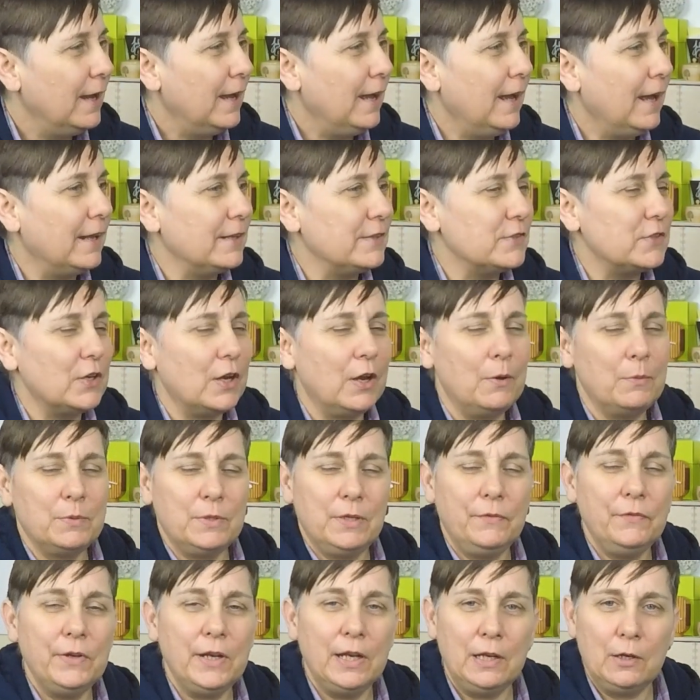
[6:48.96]
and I was
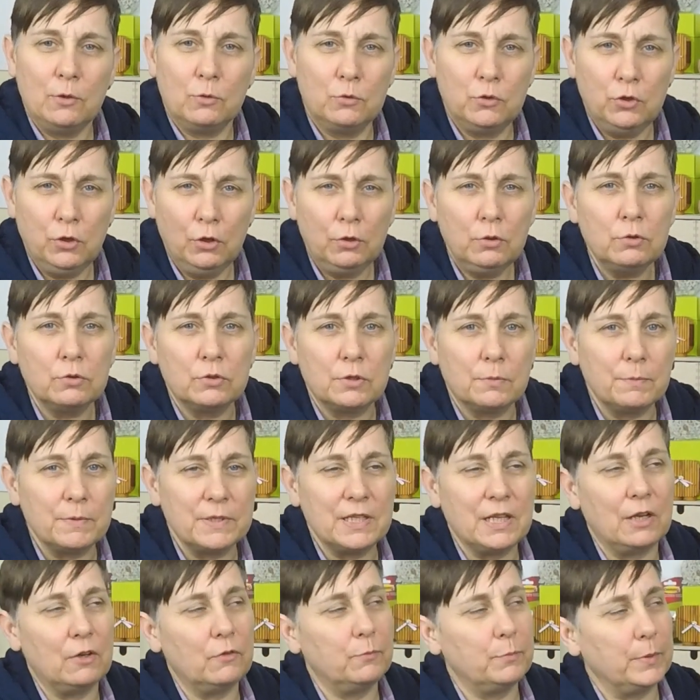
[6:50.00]
having a little chuckle to
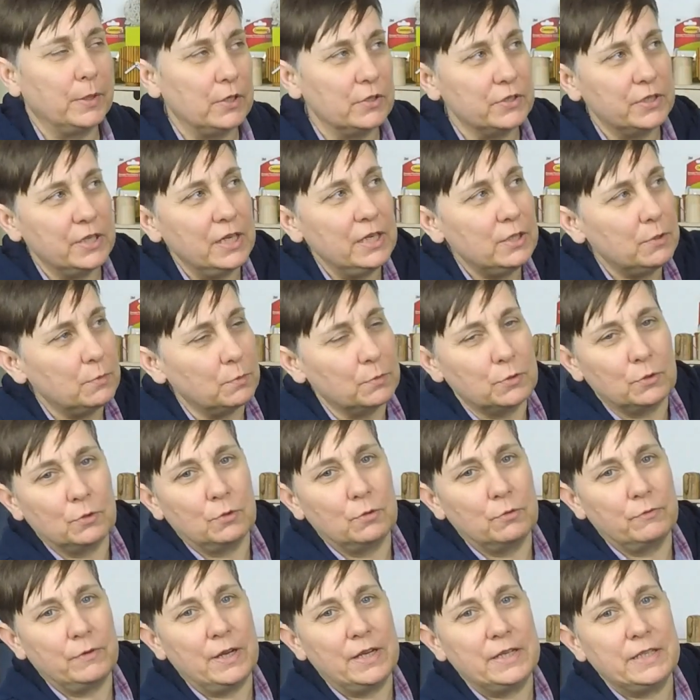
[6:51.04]
myself because this was
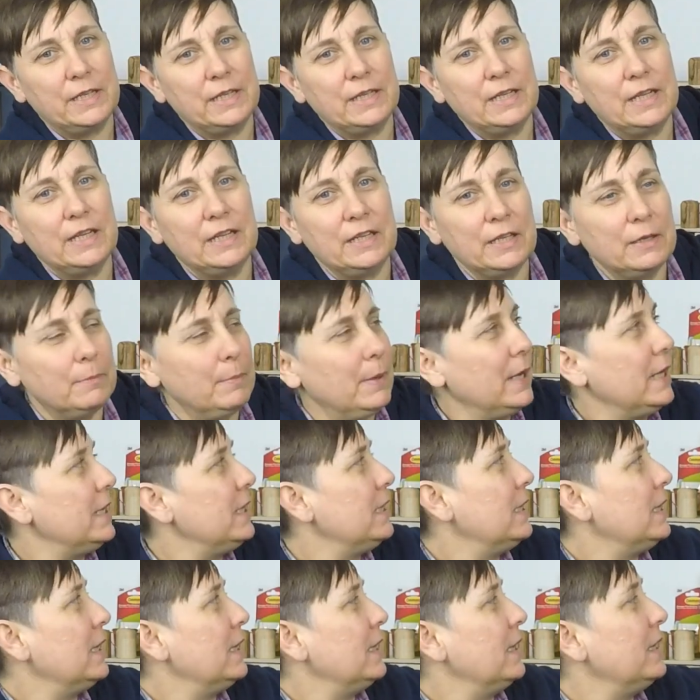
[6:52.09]
already in the
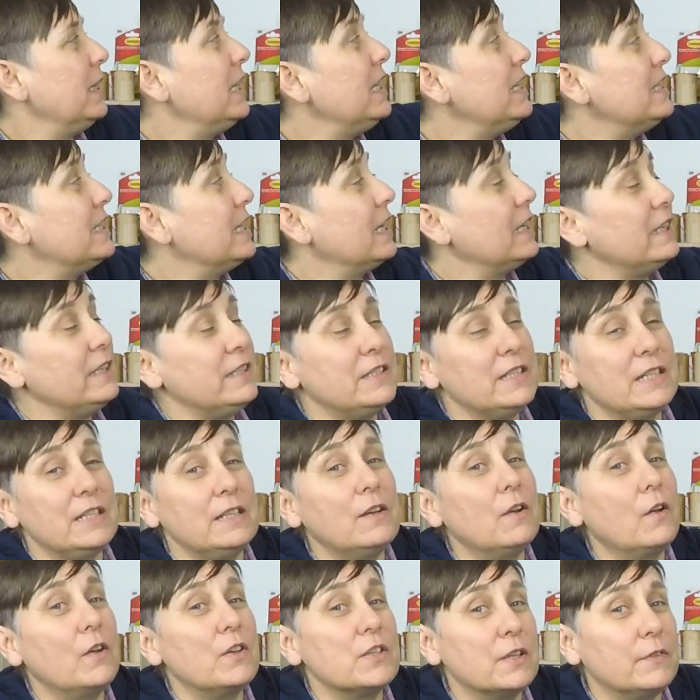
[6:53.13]
making, and these
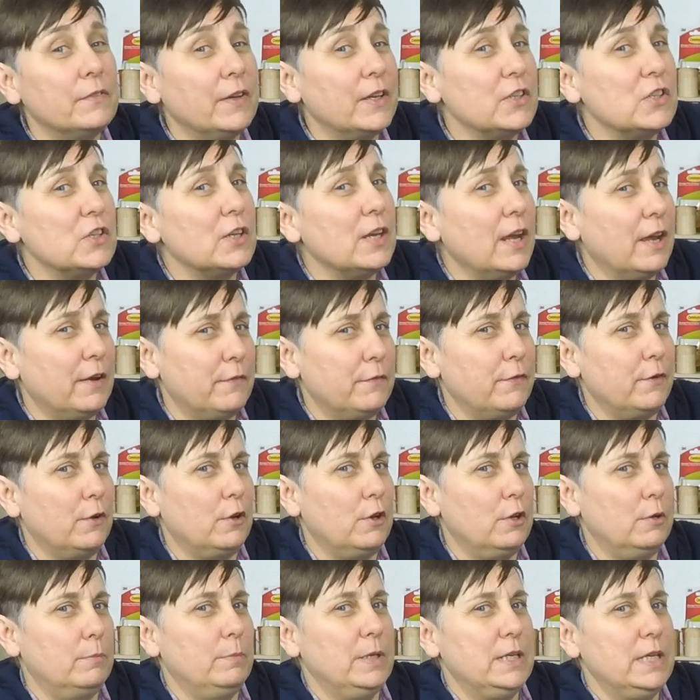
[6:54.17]
LED lights I've actually had for a
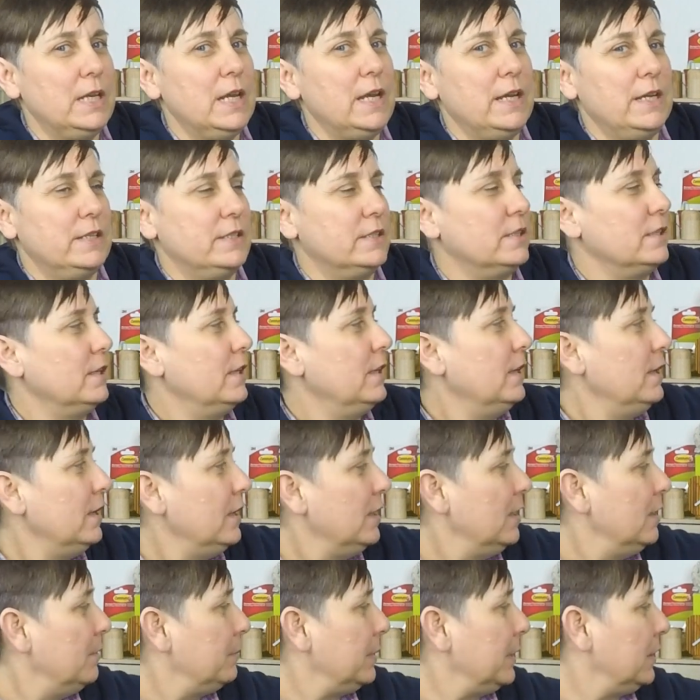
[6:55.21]
couple of years,
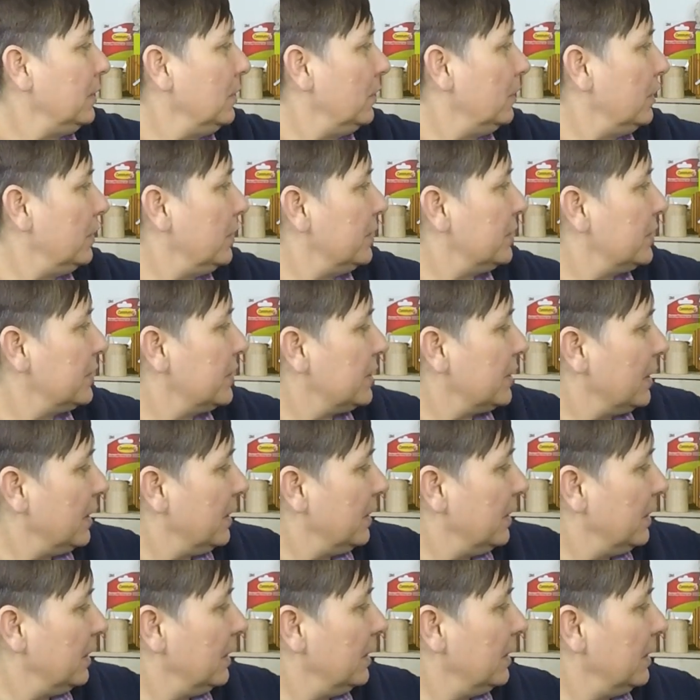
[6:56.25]
because
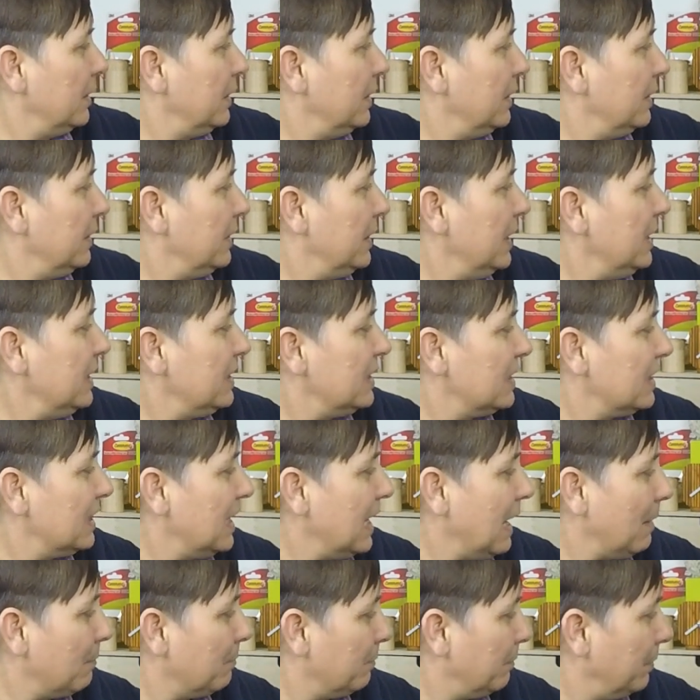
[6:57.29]
this
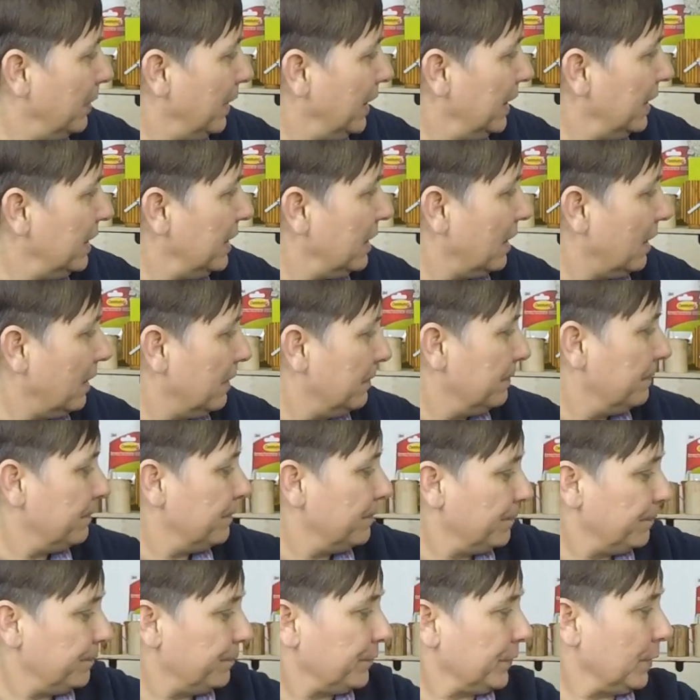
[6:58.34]
lamp here
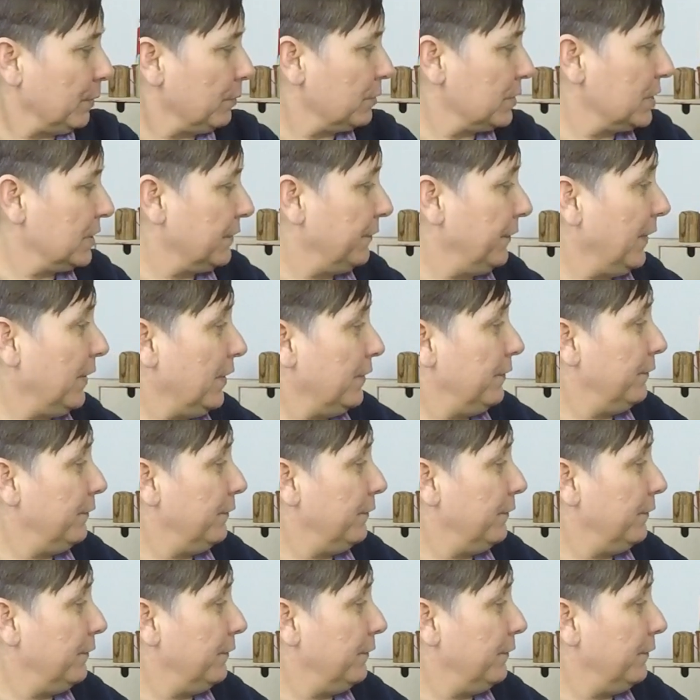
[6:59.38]
was the very